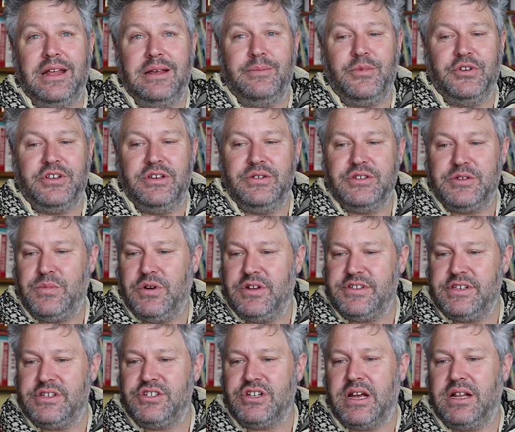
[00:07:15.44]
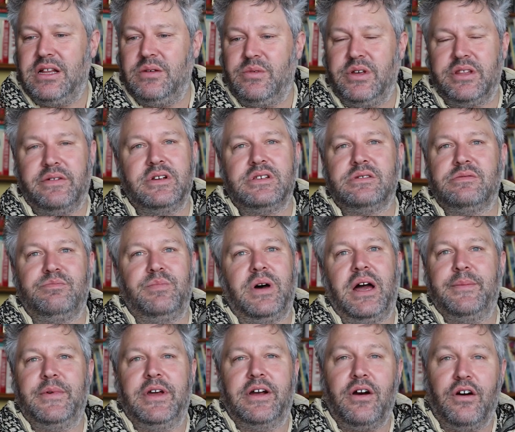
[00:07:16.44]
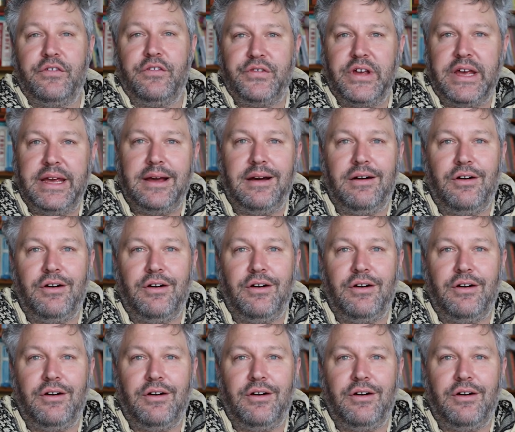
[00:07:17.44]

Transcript: anybody who supports this channel, whether it's buying me a coffee